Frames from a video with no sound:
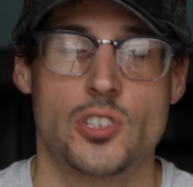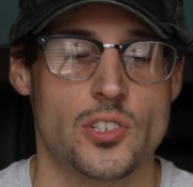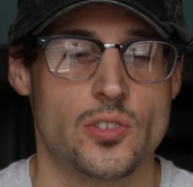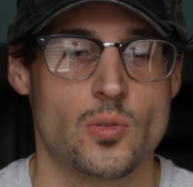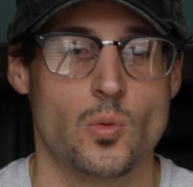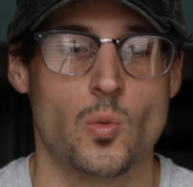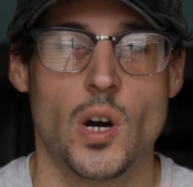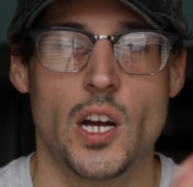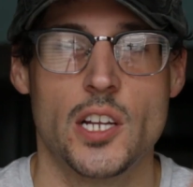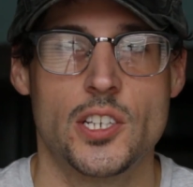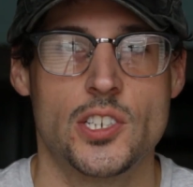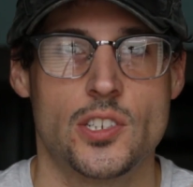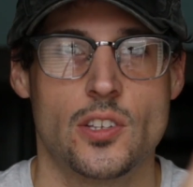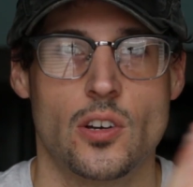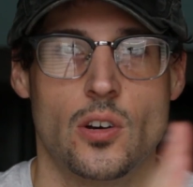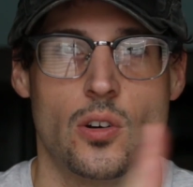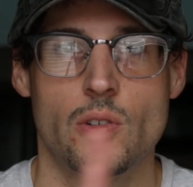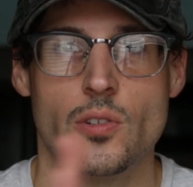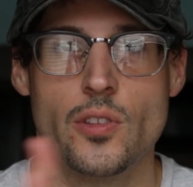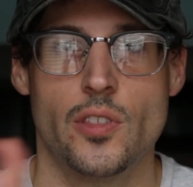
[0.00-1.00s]
just watch
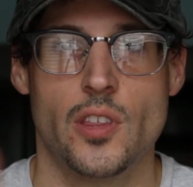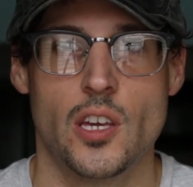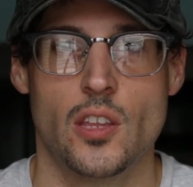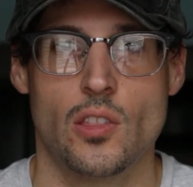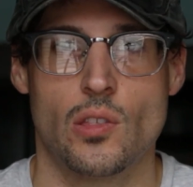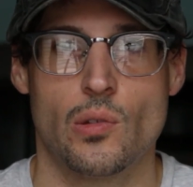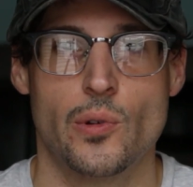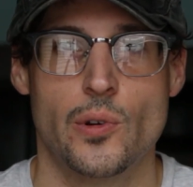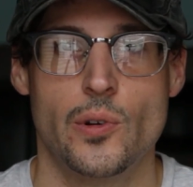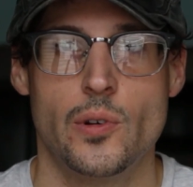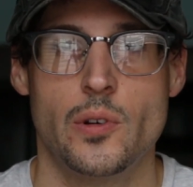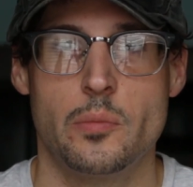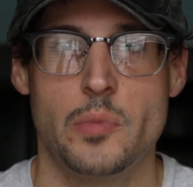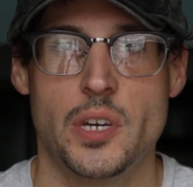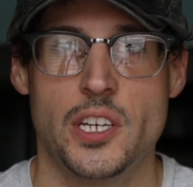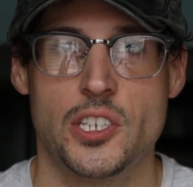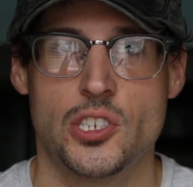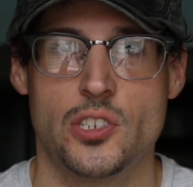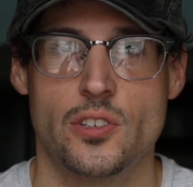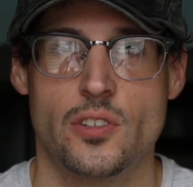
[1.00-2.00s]
the whole thing through and
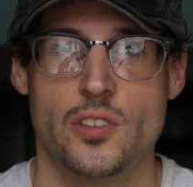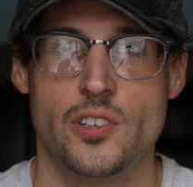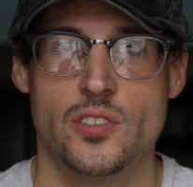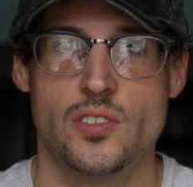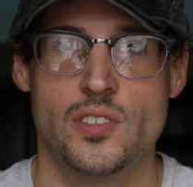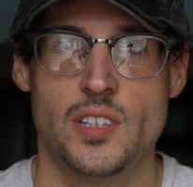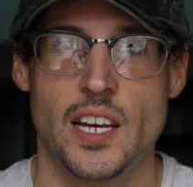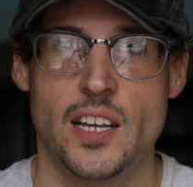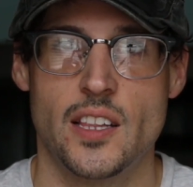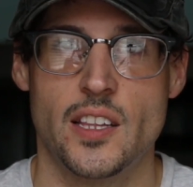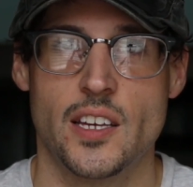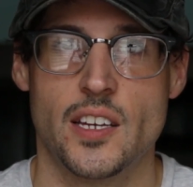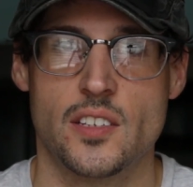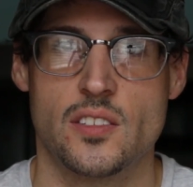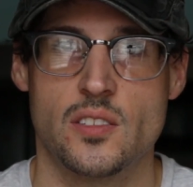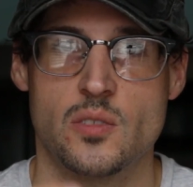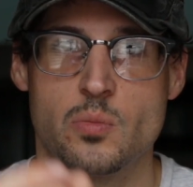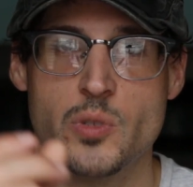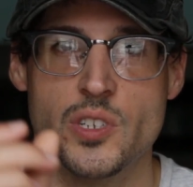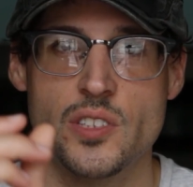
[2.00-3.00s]
make sure there's not like
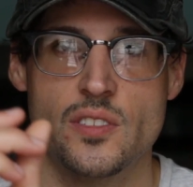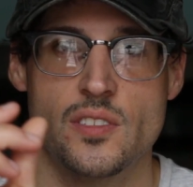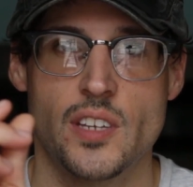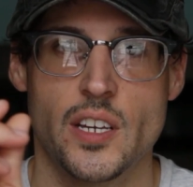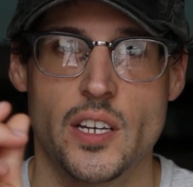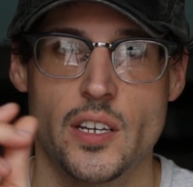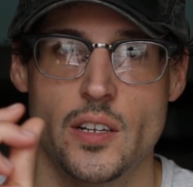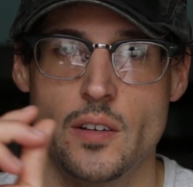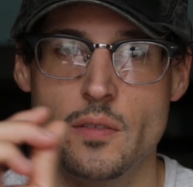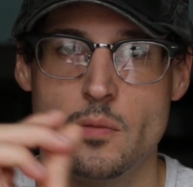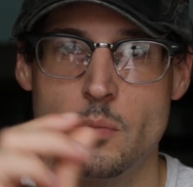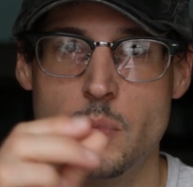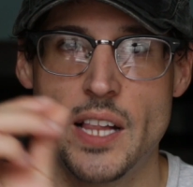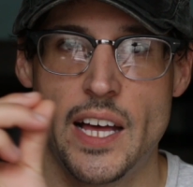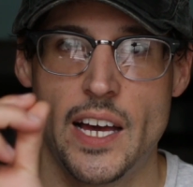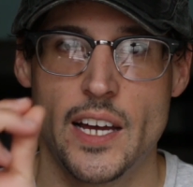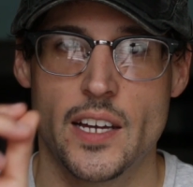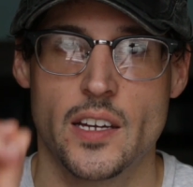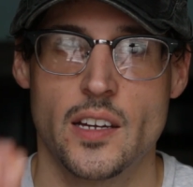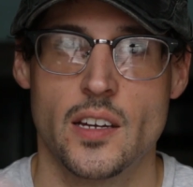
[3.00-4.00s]
a split second of
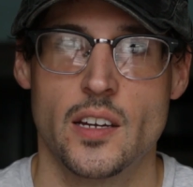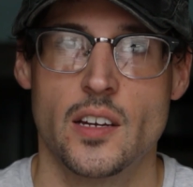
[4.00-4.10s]
black.